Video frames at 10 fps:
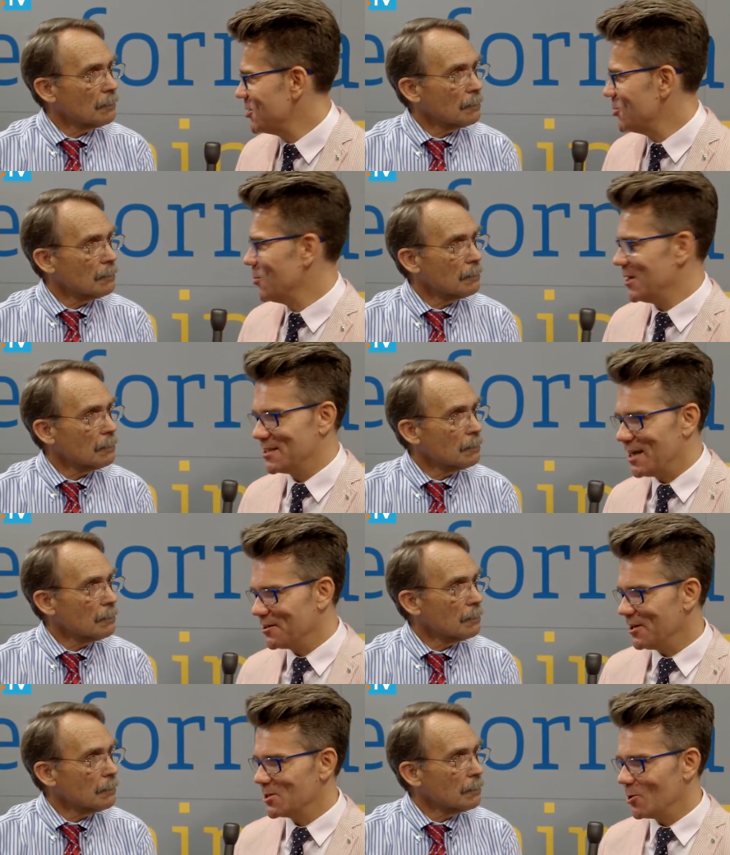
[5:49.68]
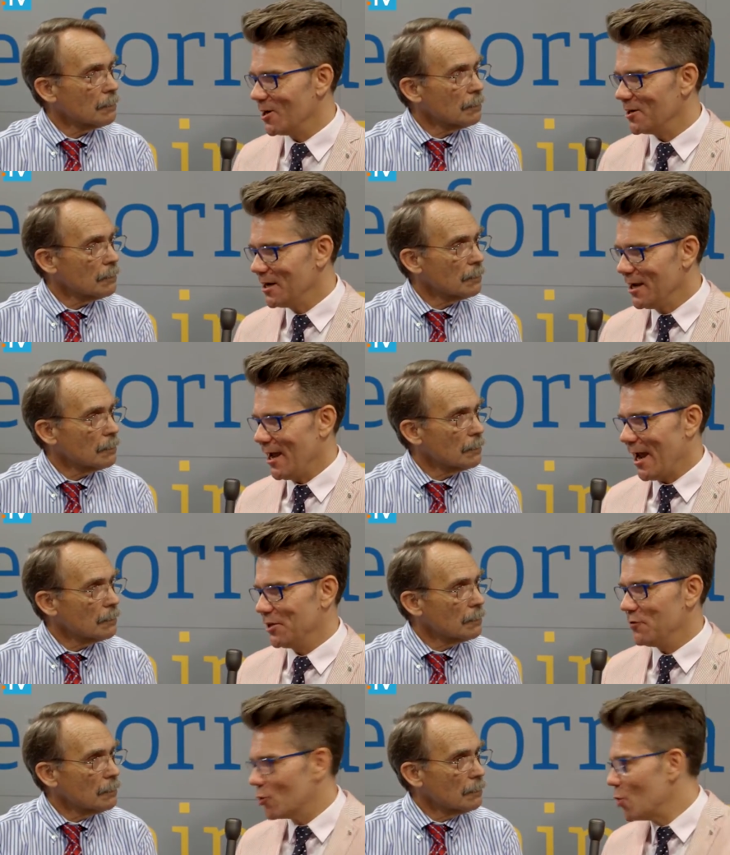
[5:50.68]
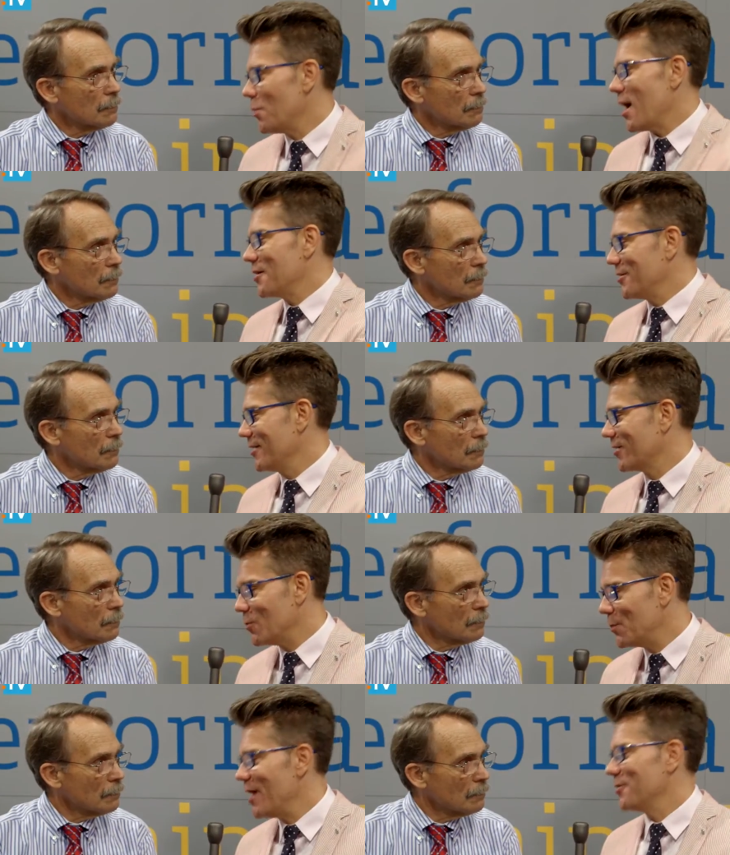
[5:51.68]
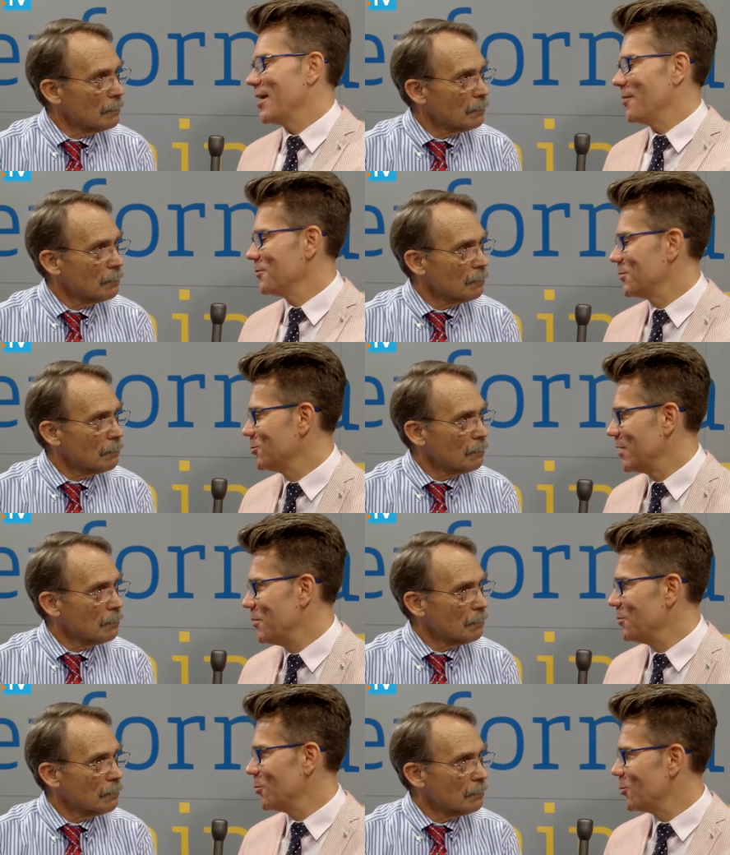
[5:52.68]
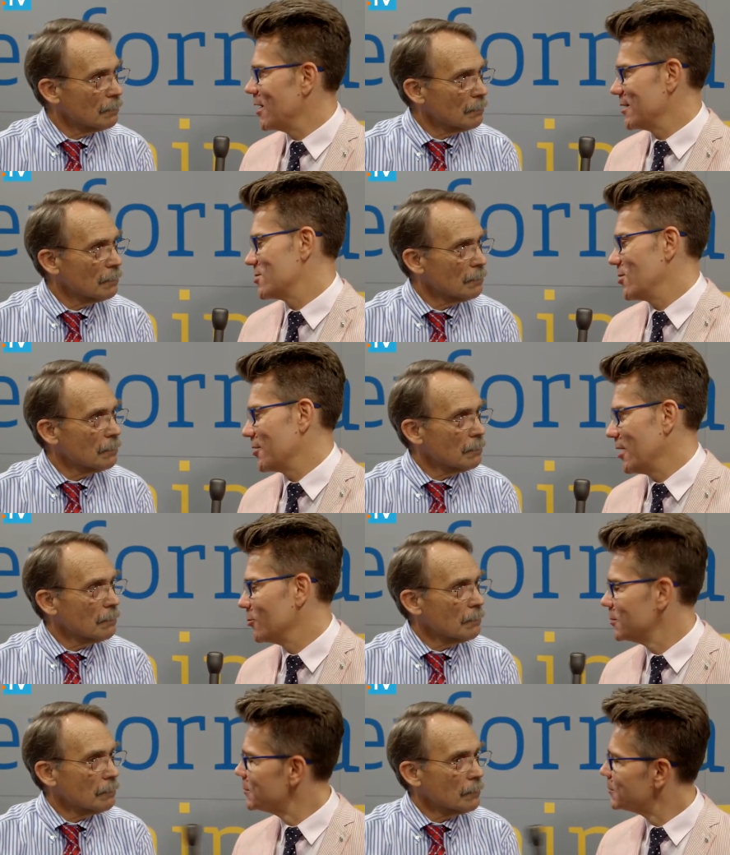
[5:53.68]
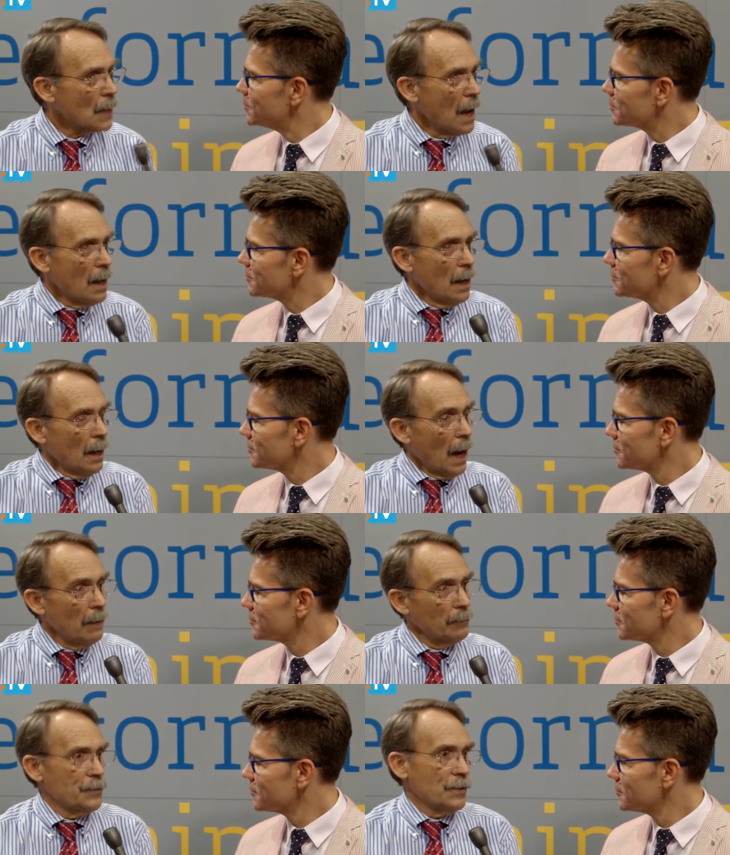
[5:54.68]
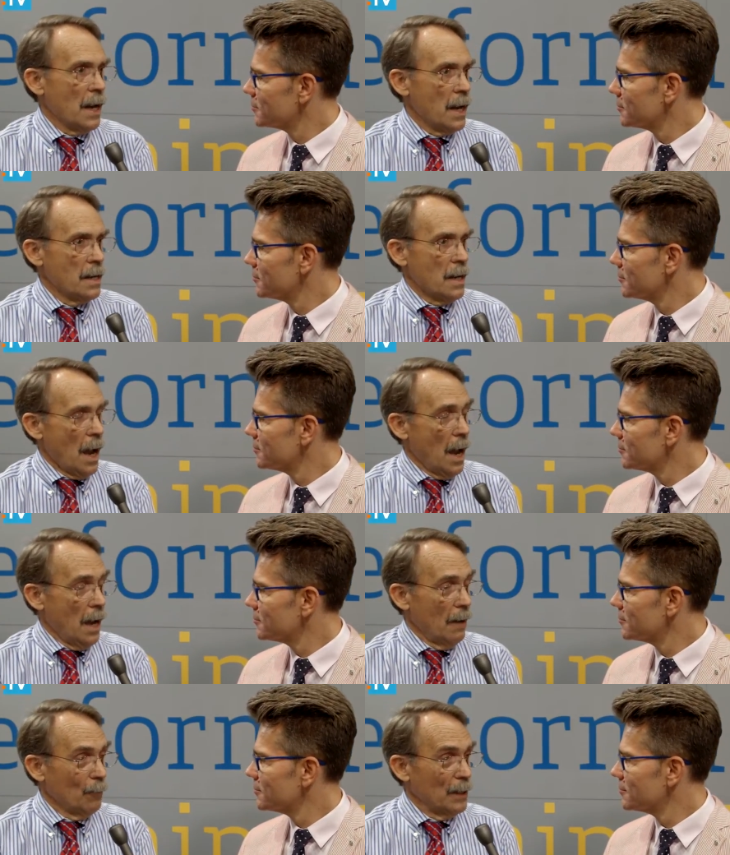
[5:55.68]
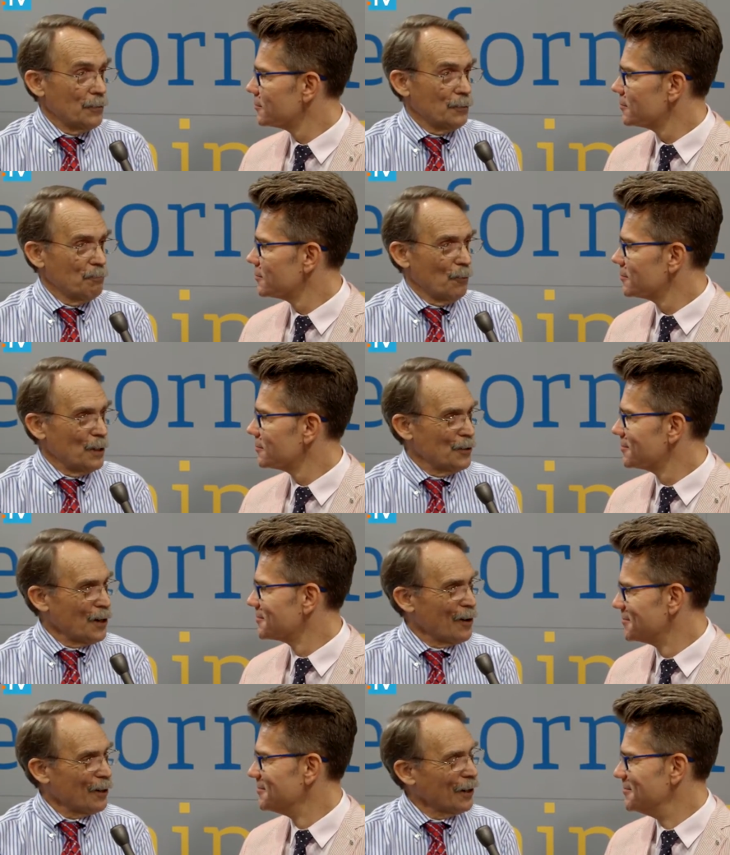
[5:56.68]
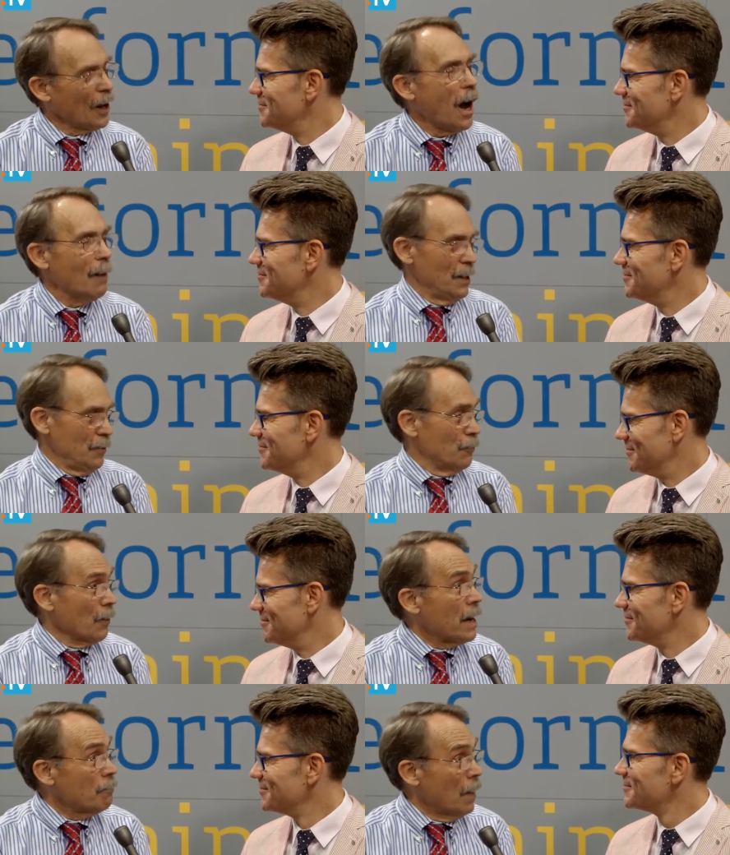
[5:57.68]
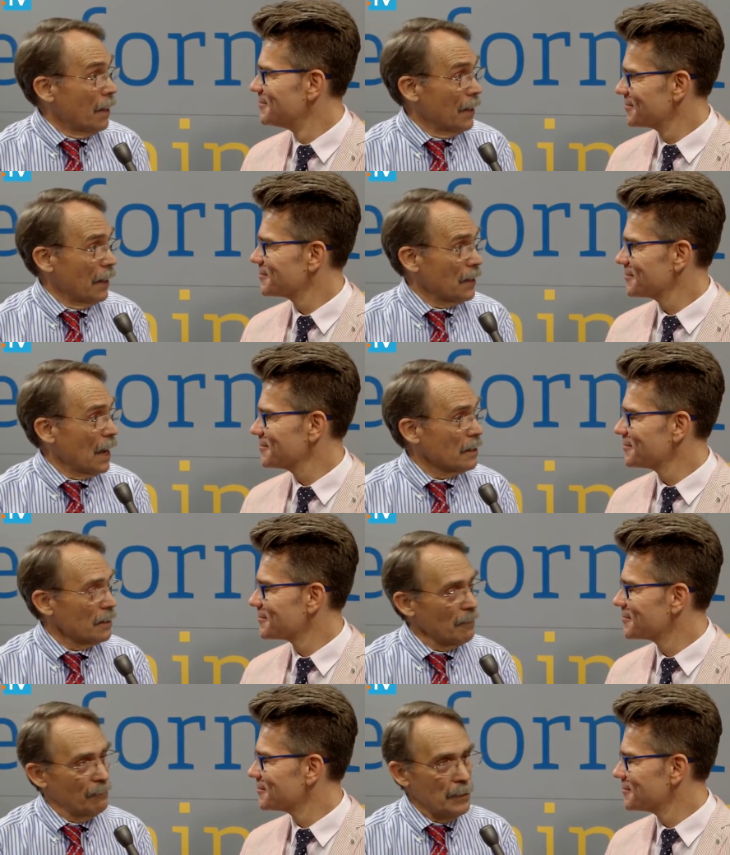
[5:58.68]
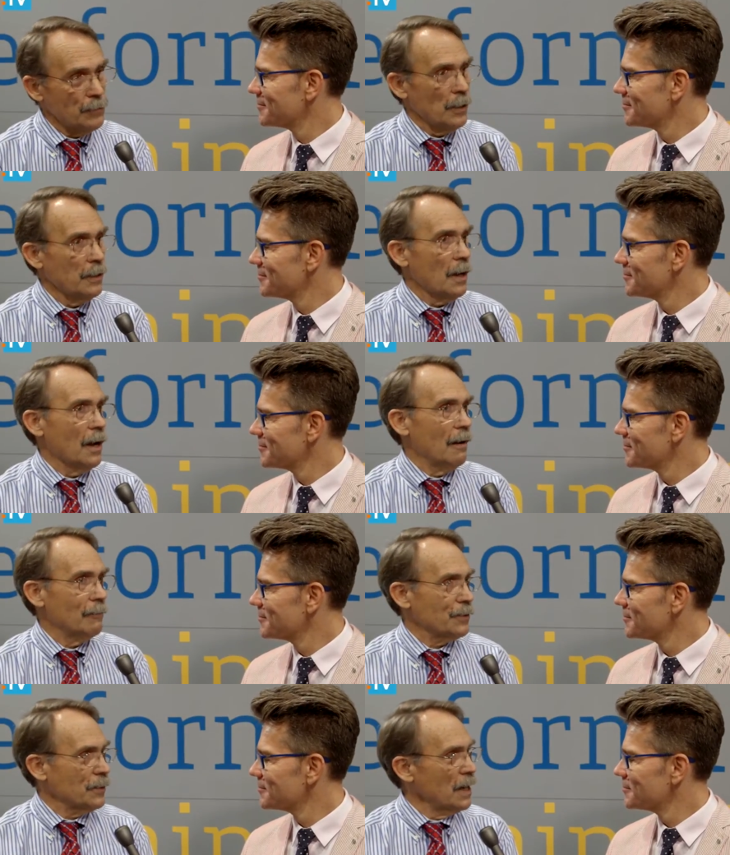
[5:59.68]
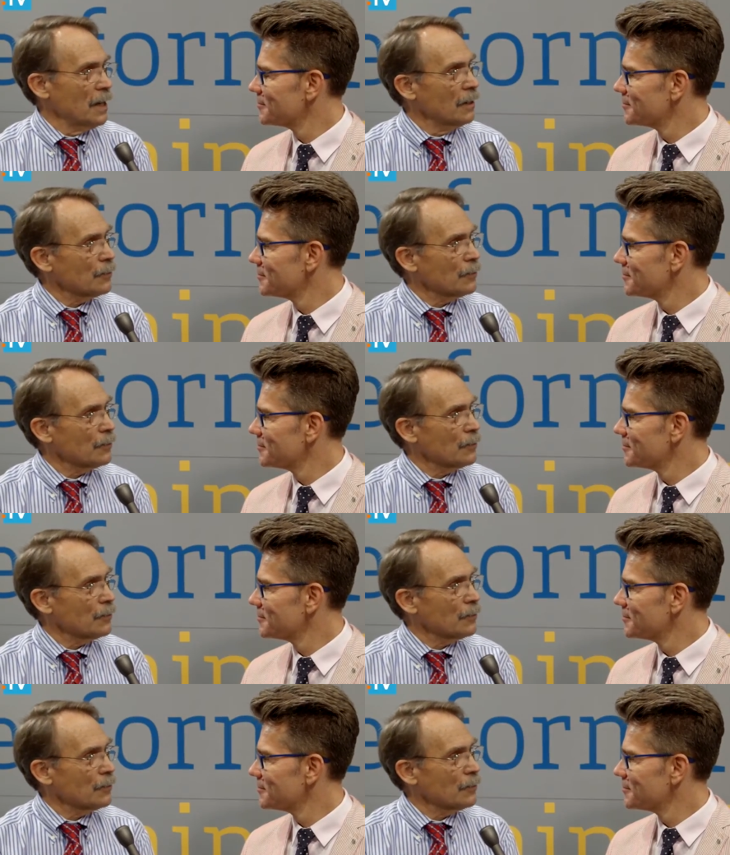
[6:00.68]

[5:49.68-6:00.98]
Speaker 1: who were starting solar, and if you compare, uh, compare them to the people who are in solar now?
Speaker 2: I would say uh, we, sh we share a common dream that that vision of seeing